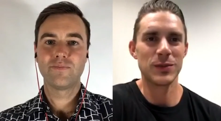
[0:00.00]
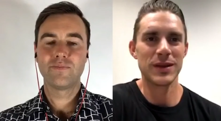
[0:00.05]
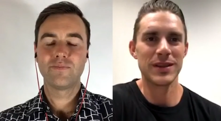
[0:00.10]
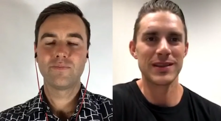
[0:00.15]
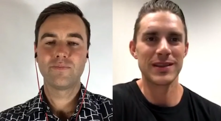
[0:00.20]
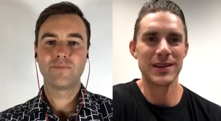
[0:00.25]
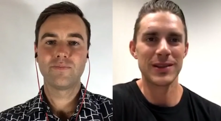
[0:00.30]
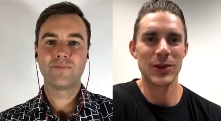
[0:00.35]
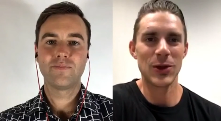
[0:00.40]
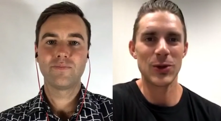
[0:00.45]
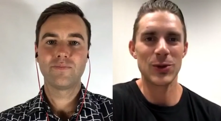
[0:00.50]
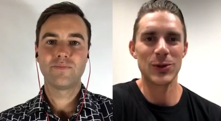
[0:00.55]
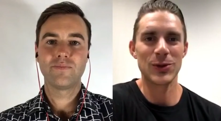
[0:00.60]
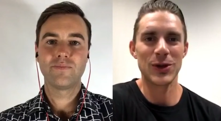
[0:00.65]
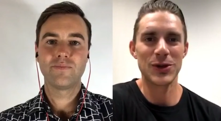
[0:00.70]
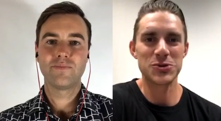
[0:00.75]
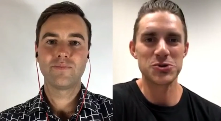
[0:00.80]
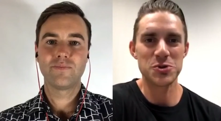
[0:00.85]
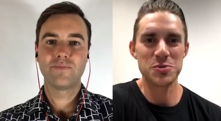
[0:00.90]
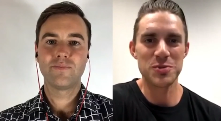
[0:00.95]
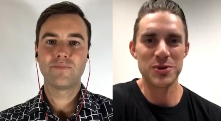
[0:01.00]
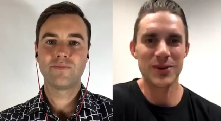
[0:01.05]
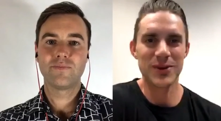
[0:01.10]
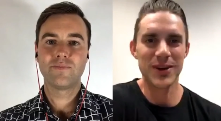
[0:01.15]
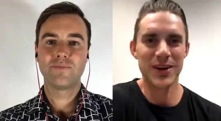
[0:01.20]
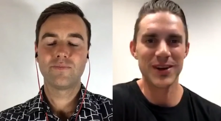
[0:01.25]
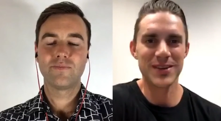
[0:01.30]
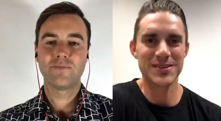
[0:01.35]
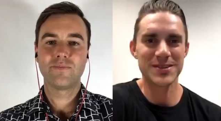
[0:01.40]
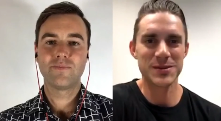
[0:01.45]
Speaker 1: local
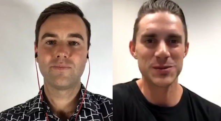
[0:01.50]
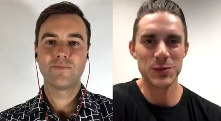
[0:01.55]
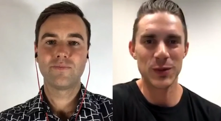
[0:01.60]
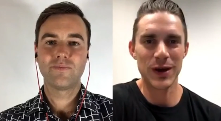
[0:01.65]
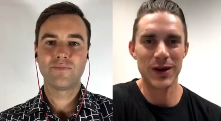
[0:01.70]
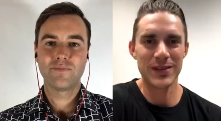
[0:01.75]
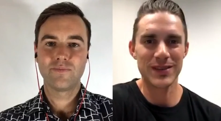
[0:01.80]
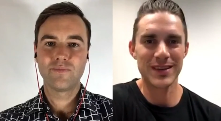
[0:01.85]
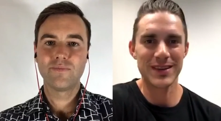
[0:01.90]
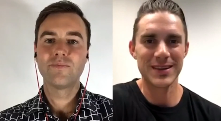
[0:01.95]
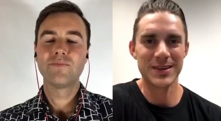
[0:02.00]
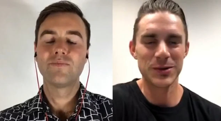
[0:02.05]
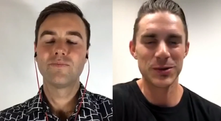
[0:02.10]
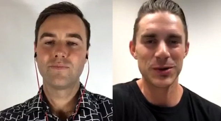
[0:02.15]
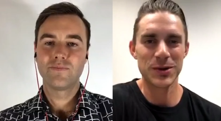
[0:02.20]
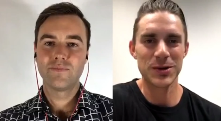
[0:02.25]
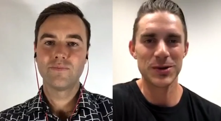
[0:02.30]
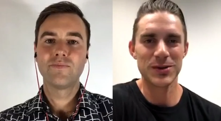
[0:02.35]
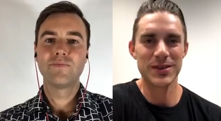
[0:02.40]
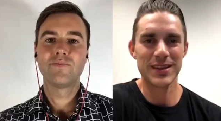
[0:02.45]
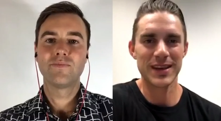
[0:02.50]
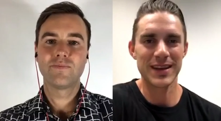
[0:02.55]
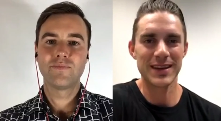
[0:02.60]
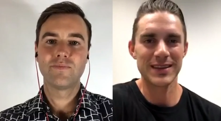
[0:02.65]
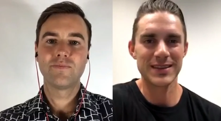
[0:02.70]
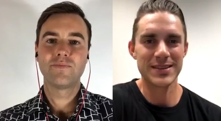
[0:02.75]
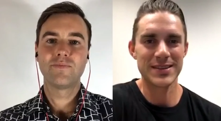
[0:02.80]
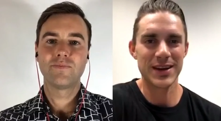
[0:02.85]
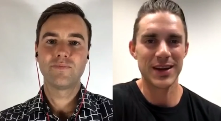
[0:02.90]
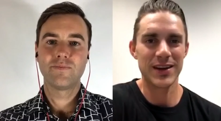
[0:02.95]
entrepreneurs as well that are doing good things.
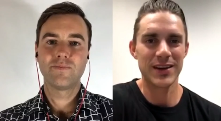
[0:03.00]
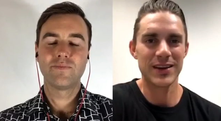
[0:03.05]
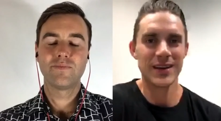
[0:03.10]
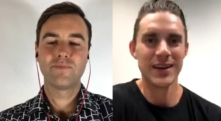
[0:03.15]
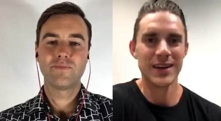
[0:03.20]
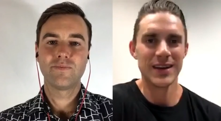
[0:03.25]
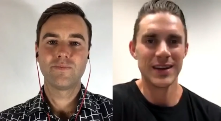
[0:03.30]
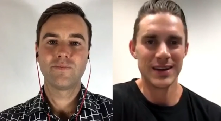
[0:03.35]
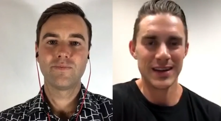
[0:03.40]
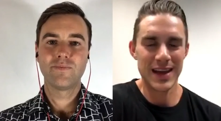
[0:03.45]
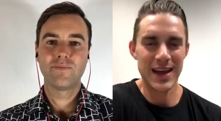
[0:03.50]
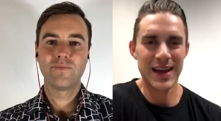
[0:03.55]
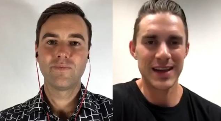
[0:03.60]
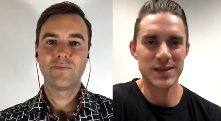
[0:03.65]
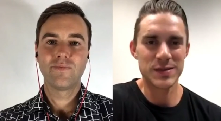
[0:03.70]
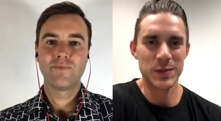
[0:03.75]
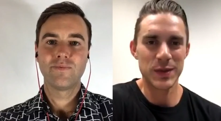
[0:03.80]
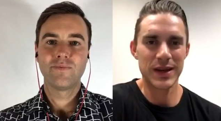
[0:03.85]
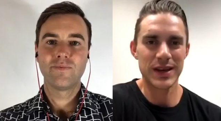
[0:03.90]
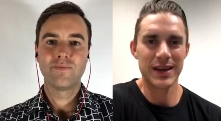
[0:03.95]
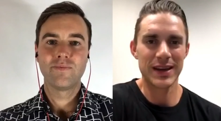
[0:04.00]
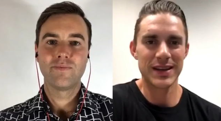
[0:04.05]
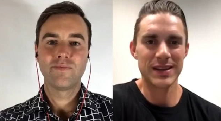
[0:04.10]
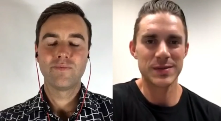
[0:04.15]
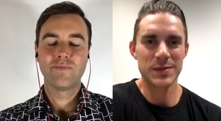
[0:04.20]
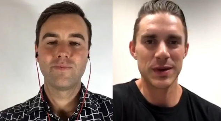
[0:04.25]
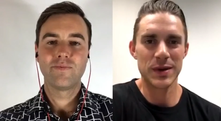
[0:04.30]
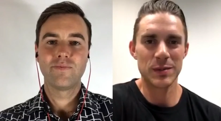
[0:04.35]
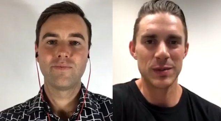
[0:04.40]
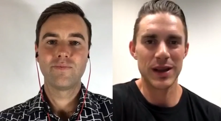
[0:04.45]
So yeah, it's been
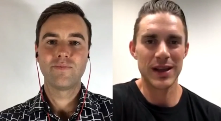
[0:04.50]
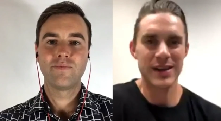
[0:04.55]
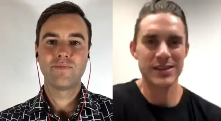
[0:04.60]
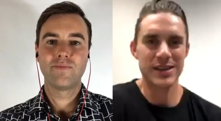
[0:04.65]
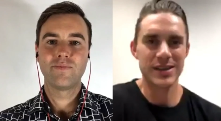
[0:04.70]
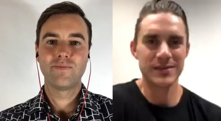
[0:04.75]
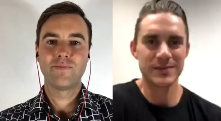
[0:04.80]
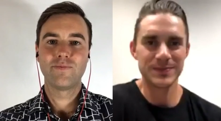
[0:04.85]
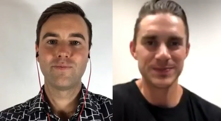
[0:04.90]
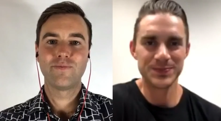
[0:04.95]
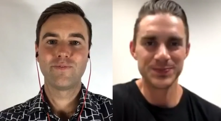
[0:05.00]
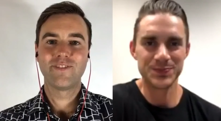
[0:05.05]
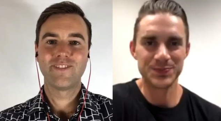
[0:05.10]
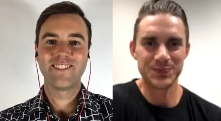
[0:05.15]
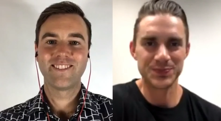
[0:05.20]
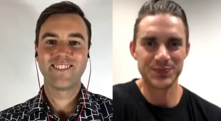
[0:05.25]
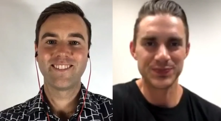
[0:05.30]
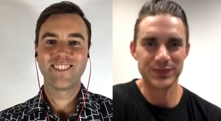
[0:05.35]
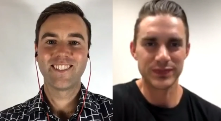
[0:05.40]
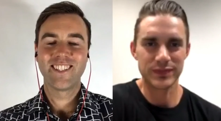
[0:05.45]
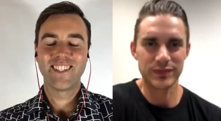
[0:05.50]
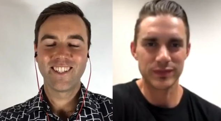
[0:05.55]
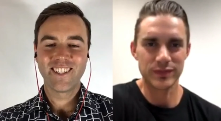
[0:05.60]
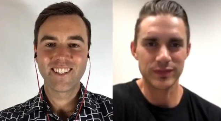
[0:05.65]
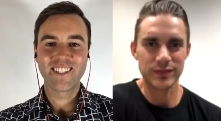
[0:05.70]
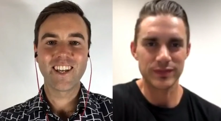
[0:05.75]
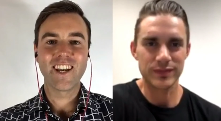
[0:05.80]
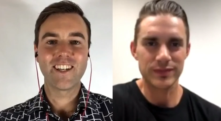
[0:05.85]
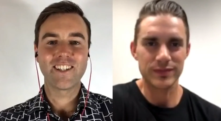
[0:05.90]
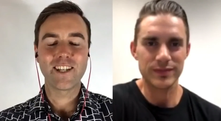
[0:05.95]
Speaker 2: a pleasure.
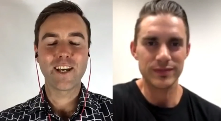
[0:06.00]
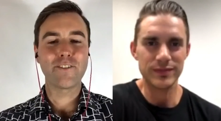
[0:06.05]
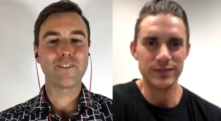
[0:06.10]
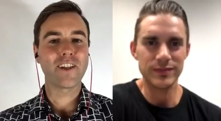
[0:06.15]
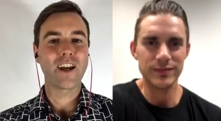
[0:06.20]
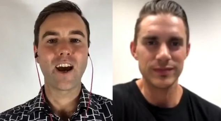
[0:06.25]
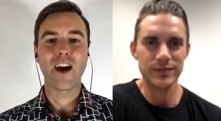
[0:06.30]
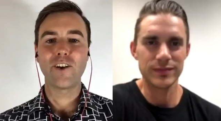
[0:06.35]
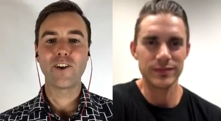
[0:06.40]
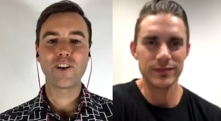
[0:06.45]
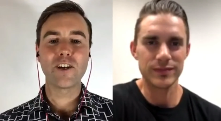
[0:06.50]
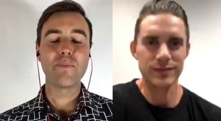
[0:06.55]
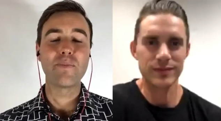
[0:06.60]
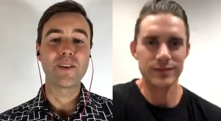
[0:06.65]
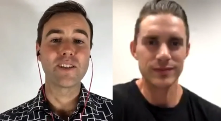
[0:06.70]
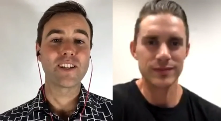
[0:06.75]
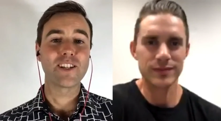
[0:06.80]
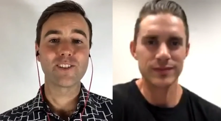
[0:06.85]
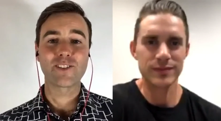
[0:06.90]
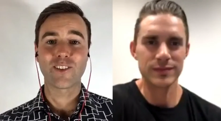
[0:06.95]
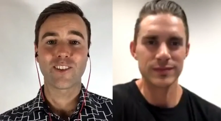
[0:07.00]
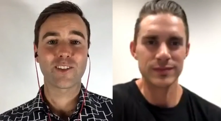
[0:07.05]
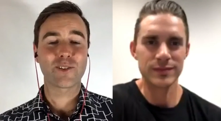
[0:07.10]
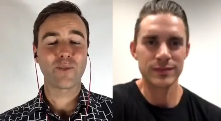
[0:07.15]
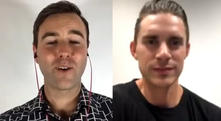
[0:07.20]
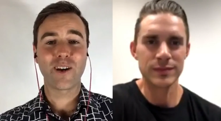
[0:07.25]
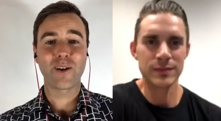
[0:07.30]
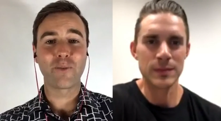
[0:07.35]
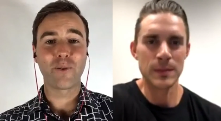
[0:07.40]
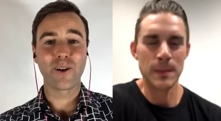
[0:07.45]
Yeah, definitely. I know you're busy, so that's why
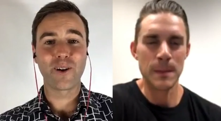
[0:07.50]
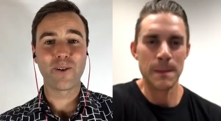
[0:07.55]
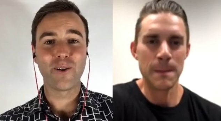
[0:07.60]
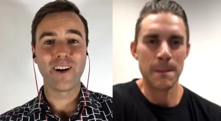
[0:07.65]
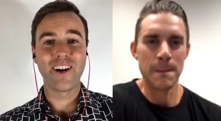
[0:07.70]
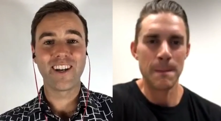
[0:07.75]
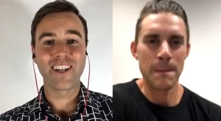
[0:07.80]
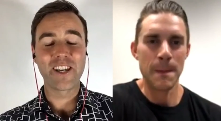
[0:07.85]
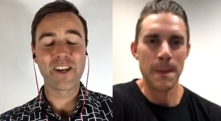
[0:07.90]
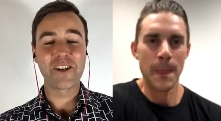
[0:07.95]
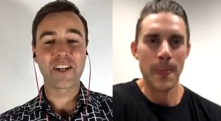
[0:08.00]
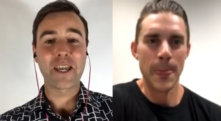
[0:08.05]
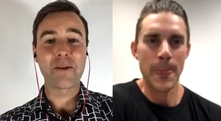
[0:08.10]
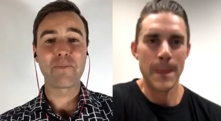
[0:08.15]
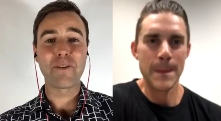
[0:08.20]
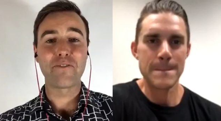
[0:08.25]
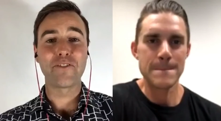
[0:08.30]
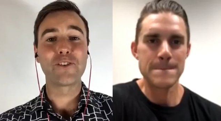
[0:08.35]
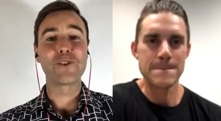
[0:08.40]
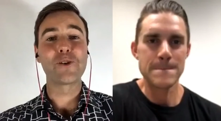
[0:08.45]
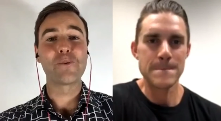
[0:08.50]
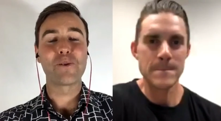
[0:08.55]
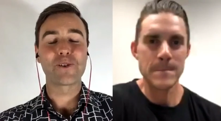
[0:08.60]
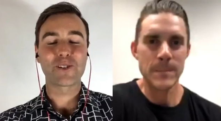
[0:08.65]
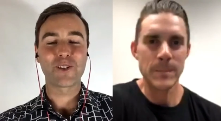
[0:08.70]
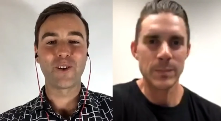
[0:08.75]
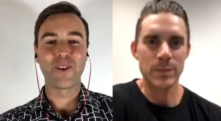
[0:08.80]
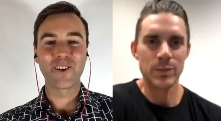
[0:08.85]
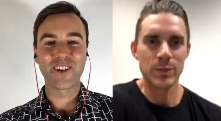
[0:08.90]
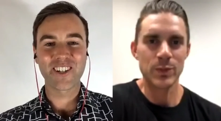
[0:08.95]
I didn't want to, you know, keep you for too much
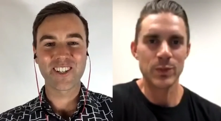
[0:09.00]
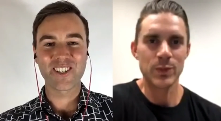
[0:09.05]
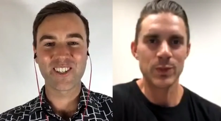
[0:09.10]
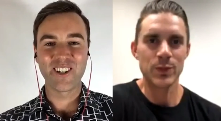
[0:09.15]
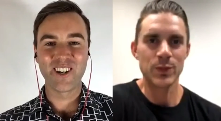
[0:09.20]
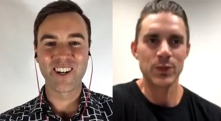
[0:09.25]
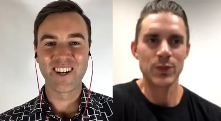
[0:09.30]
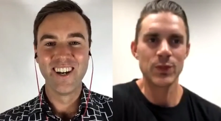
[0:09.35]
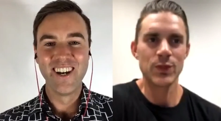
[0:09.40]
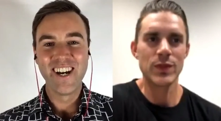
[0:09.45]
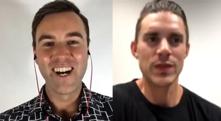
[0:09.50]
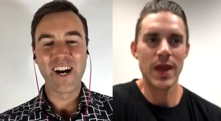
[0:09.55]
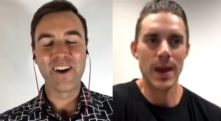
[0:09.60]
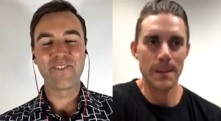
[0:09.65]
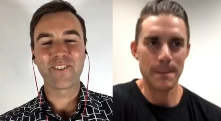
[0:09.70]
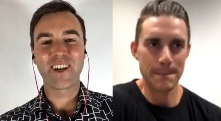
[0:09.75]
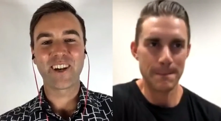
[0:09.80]
longer. So I figured